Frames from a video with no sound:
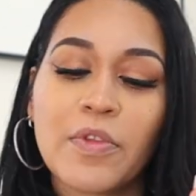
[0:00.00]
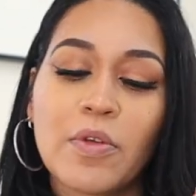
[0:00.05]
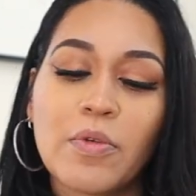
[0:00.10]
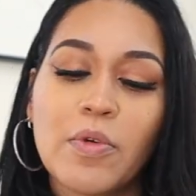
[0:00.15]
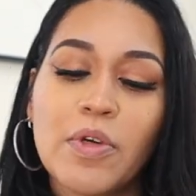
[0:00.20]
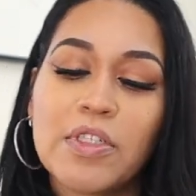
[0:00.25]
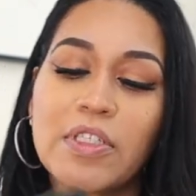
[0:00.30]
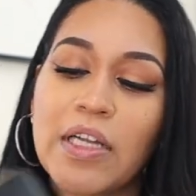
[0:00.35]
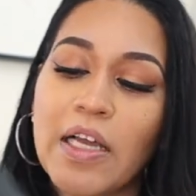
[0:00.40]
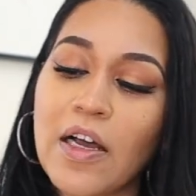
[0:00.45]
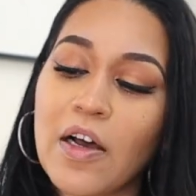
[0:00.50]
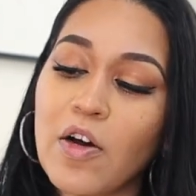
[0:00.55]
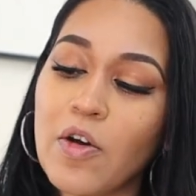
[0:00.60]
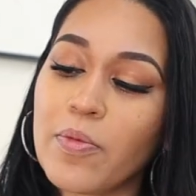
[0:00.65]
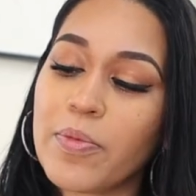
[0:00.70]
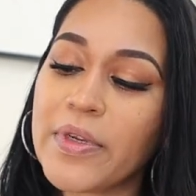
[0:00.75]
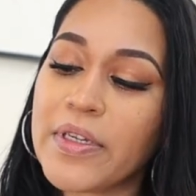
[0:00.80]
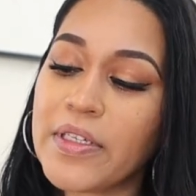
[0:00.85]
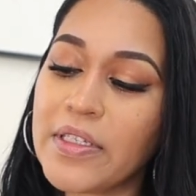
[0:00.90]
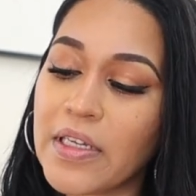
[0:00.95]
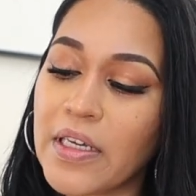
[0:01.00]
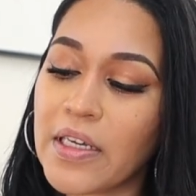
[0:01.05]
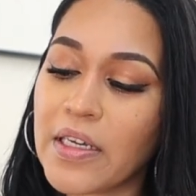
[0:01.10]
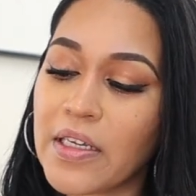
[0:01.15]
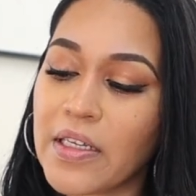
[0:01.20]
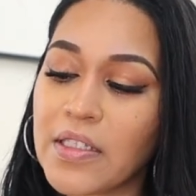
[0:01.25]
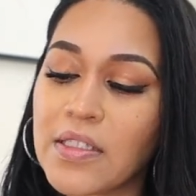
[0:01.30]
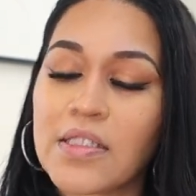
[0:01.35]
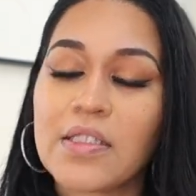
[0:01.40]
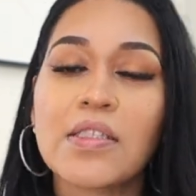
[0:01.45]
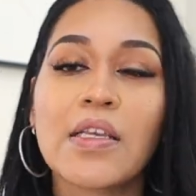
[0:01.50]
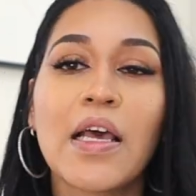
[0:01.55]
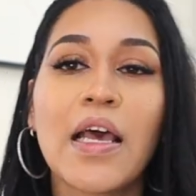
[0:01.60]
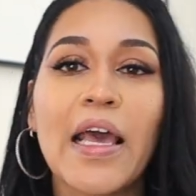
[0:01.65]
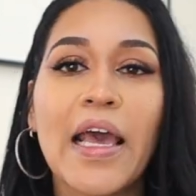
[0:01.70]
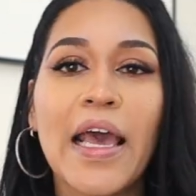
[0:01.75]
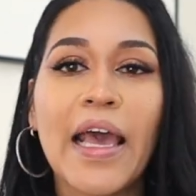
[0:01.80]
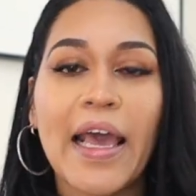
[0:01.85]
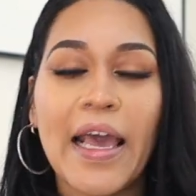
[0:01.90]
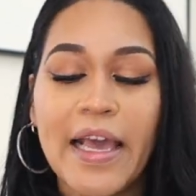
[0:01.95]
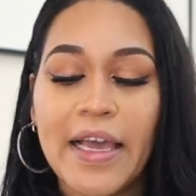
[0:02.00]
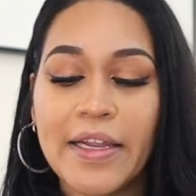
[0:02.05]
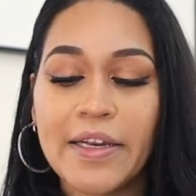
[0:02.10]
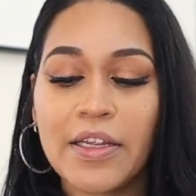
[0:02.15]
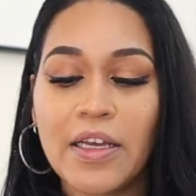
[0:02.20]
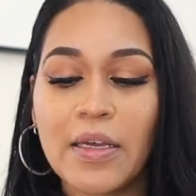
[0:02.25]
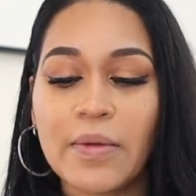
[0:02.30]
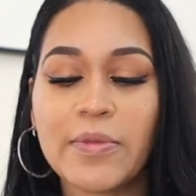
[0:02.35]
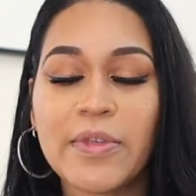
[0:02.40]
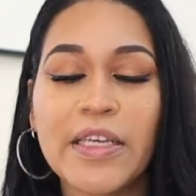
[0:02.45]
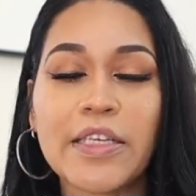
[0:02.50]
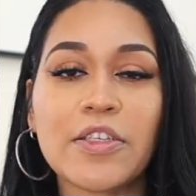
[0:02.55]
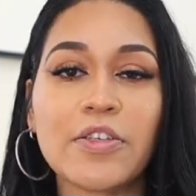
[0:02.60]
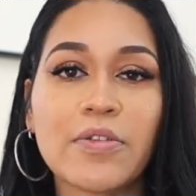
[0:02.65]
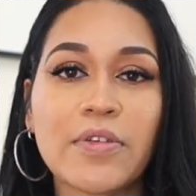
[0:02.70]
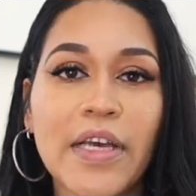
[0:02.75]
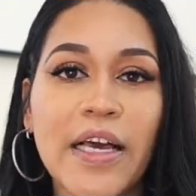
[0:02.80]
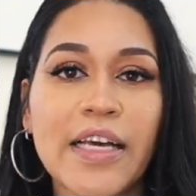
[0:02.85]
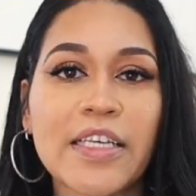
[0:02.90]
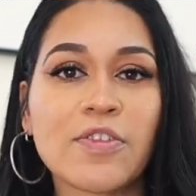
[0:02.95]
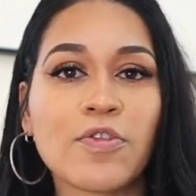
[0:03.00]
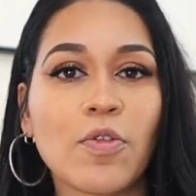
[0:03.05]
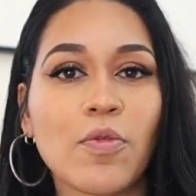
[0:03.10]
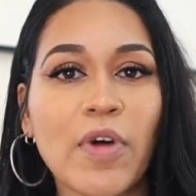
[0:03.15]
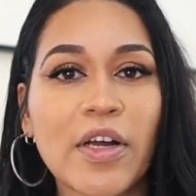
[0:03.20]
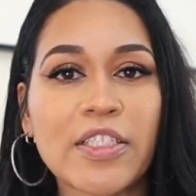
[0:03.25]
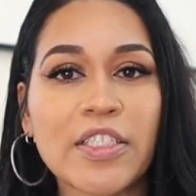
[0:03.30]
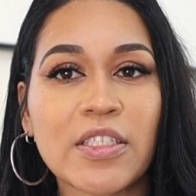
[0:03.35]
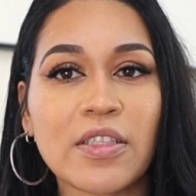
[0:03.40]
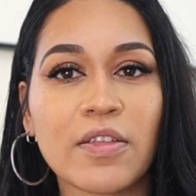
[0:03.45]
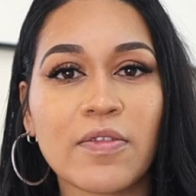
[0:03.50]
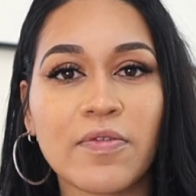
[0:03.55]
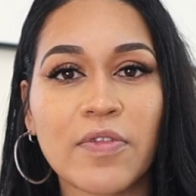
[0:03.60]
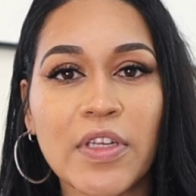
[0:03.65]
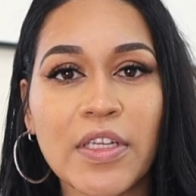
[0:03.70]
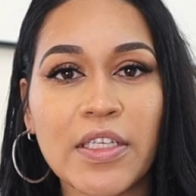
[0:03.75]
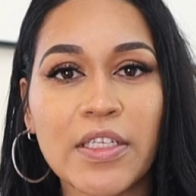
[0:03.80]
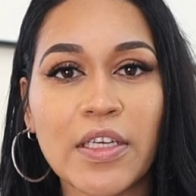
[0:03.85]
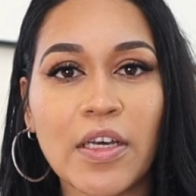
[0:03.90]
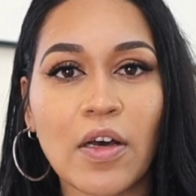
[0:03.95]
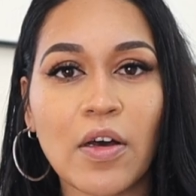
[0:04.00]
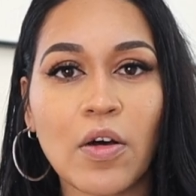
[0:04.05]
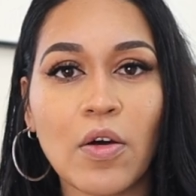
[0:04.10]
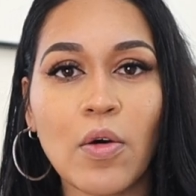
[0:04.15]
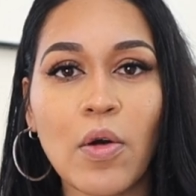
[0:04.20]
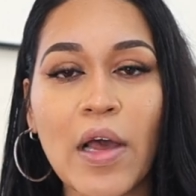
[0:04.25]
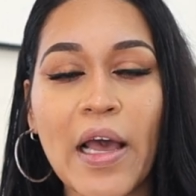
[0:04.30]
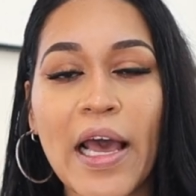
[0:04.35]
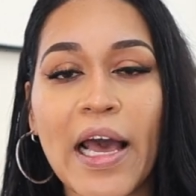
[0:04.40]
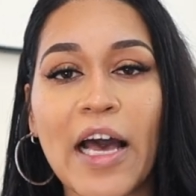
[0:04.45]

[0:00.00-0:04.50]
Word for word: which I hope it does. And um, thank you guys for watching the video.